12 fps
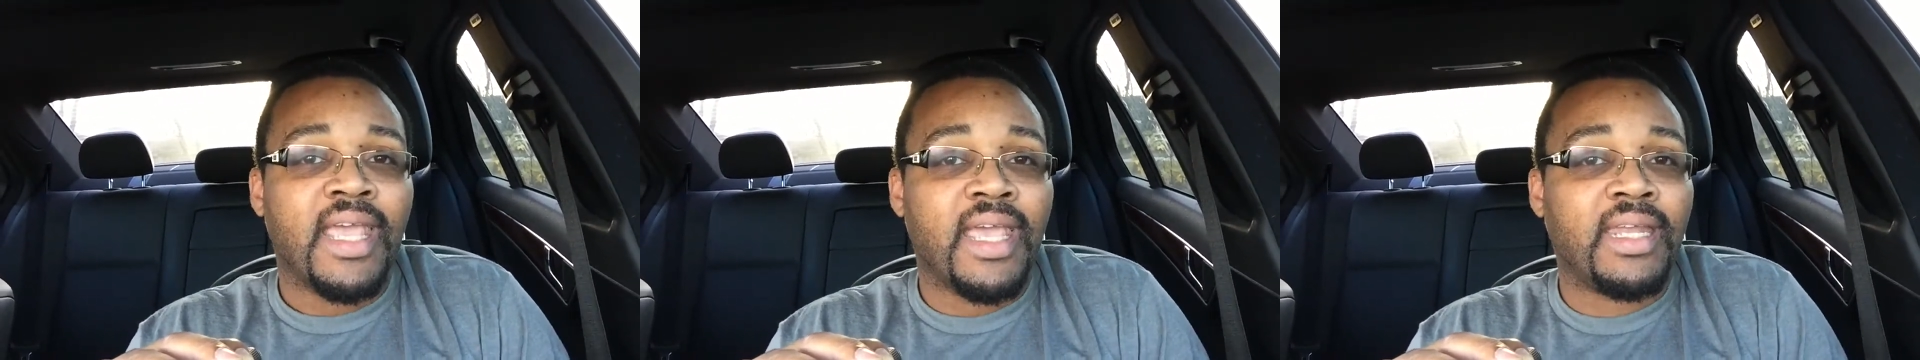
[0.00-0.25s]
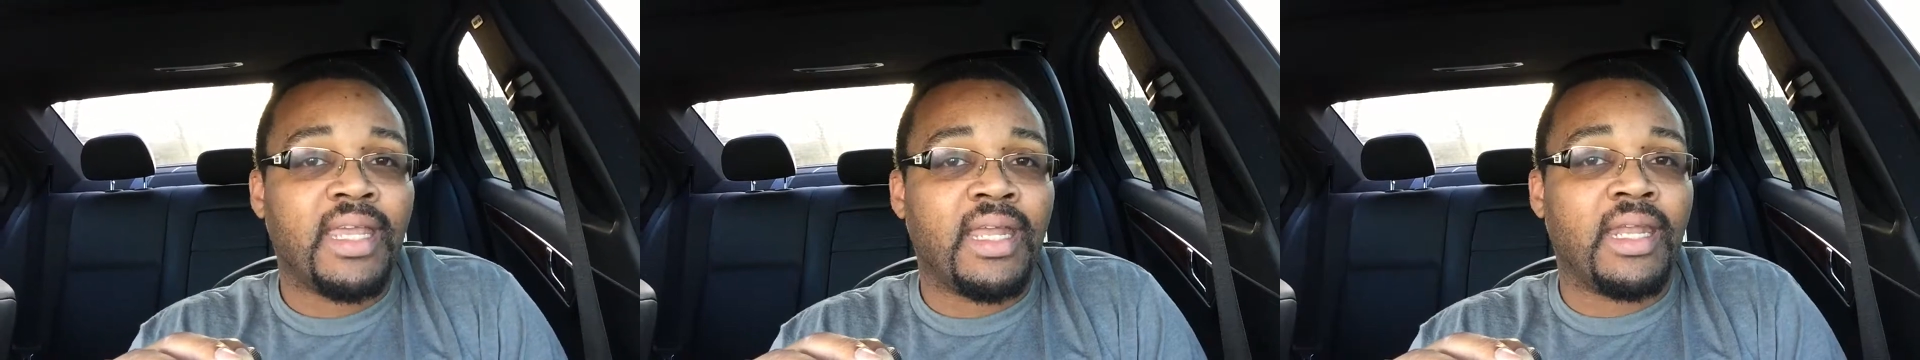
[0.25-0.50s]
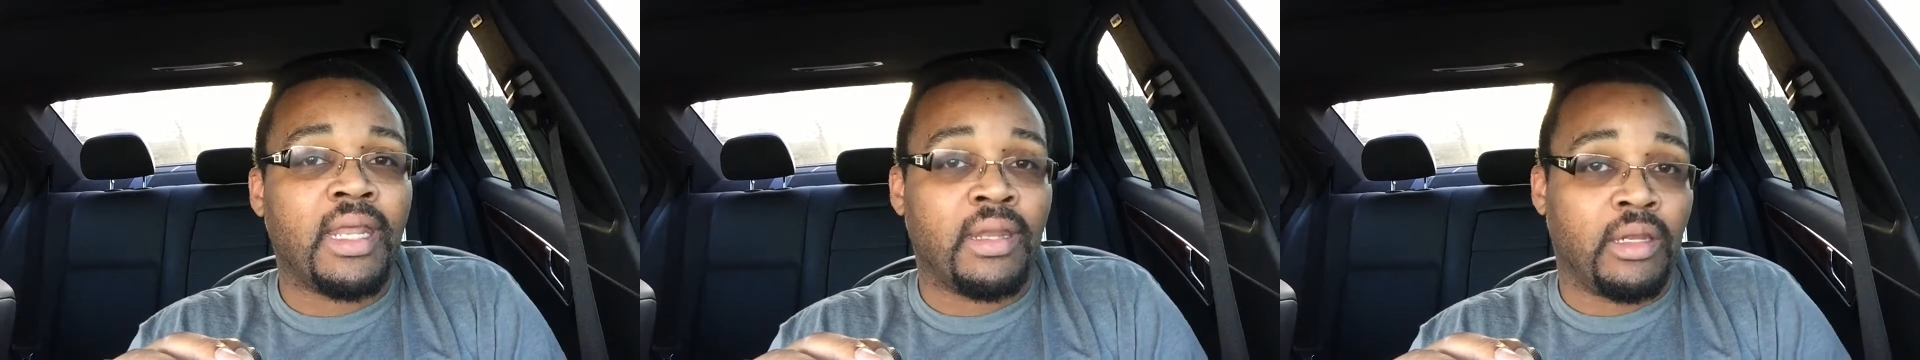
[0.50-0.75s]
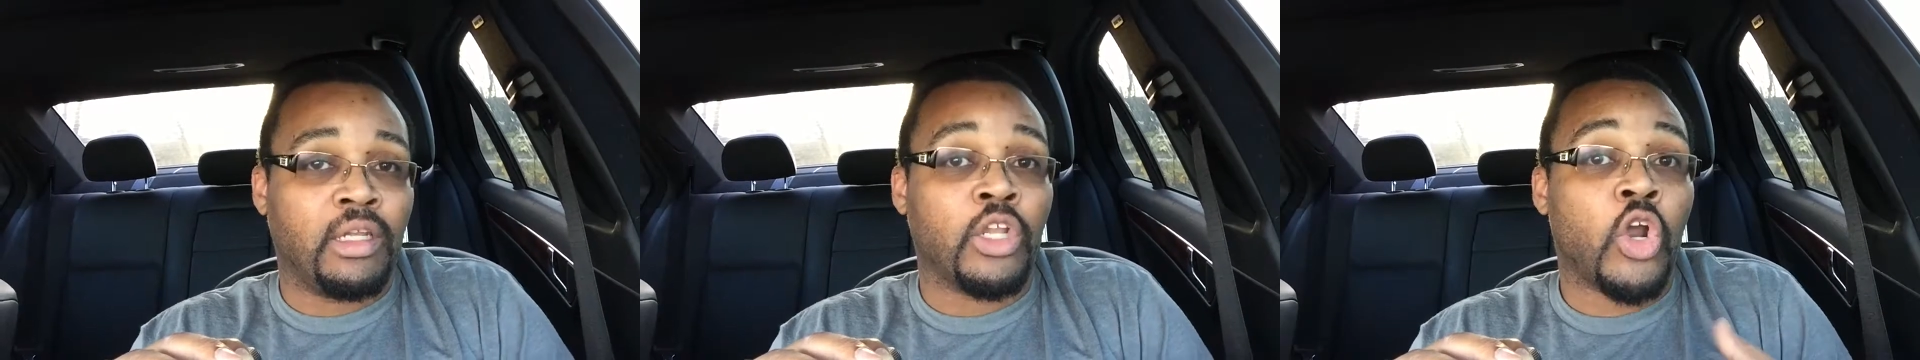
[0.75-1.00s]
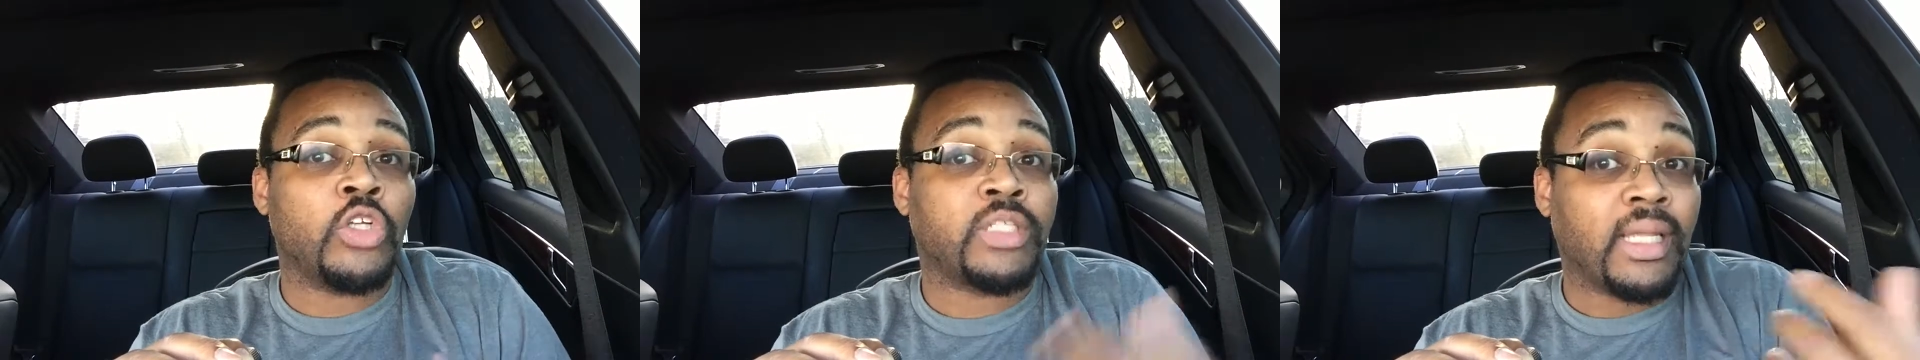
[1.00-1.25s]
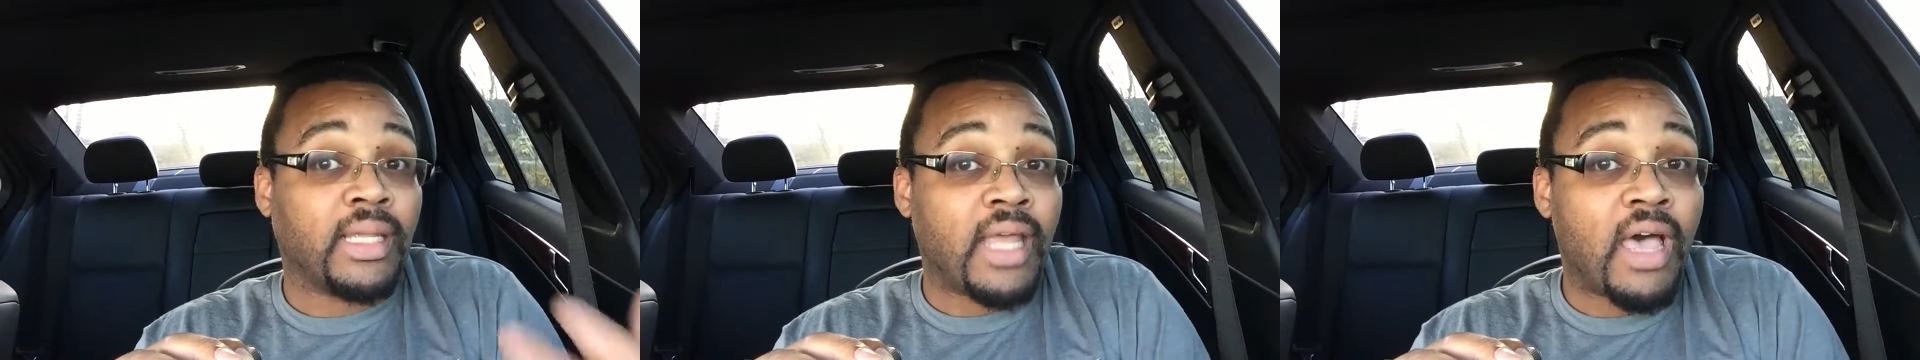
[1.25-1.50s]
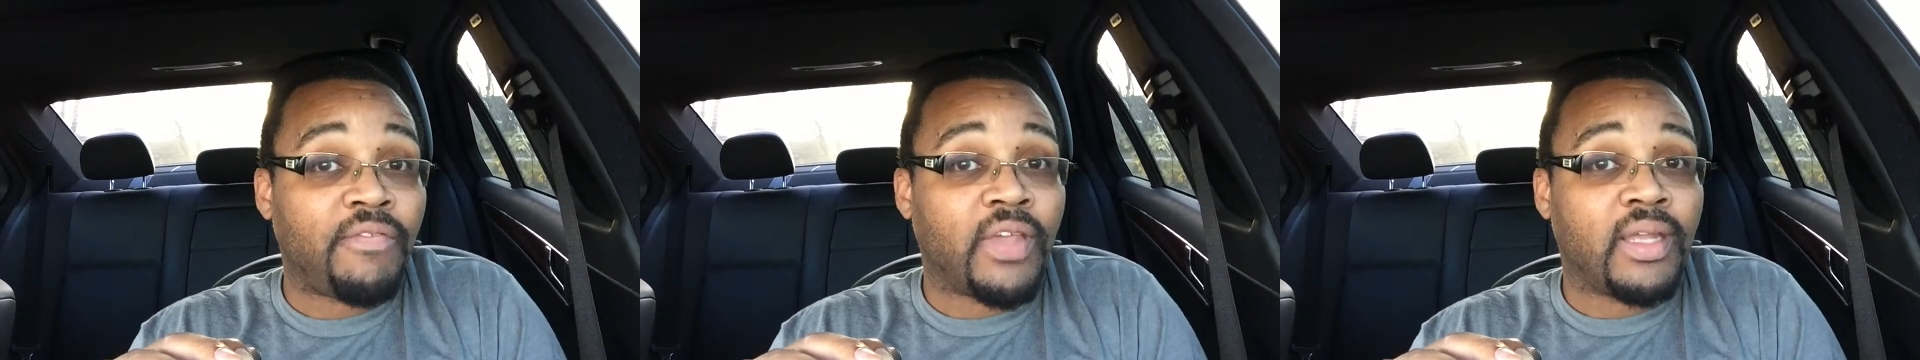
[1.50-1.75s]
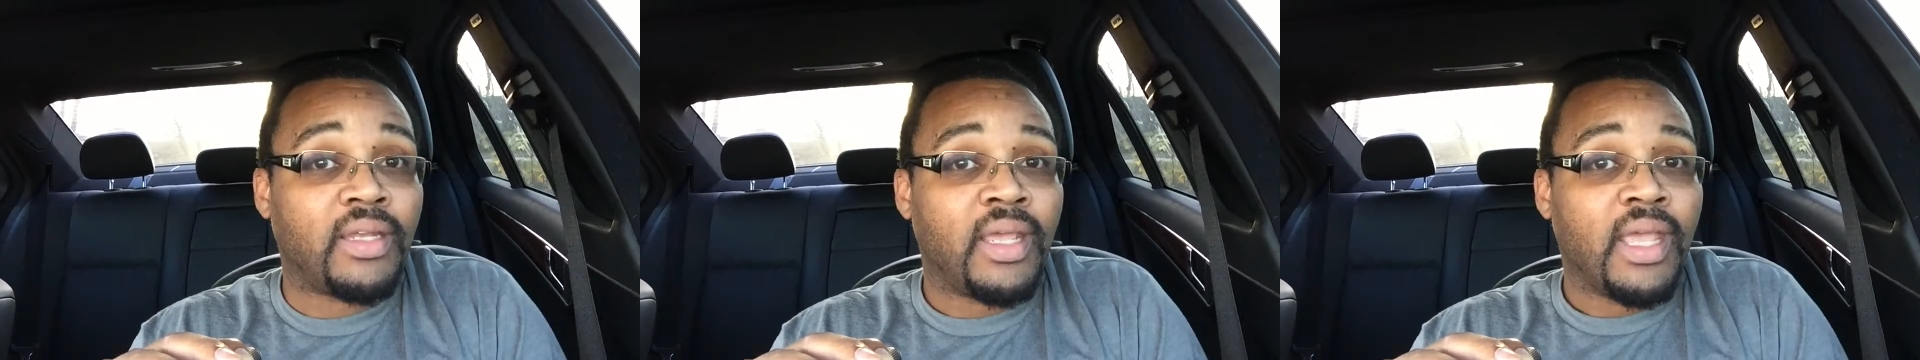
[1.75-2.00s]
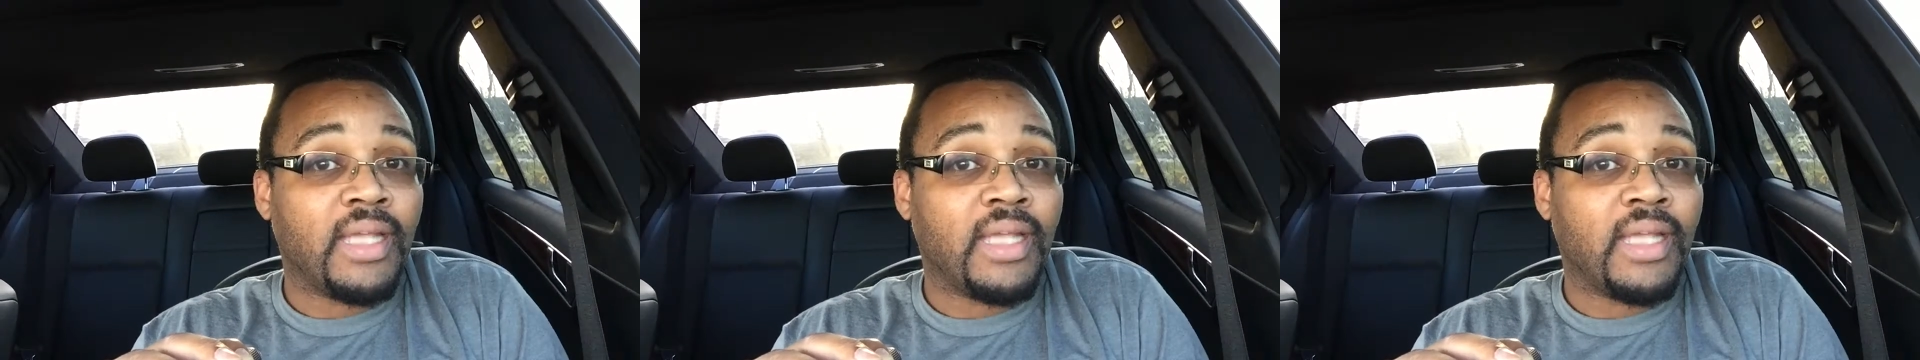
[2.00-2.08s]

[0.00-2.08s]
and learn to love it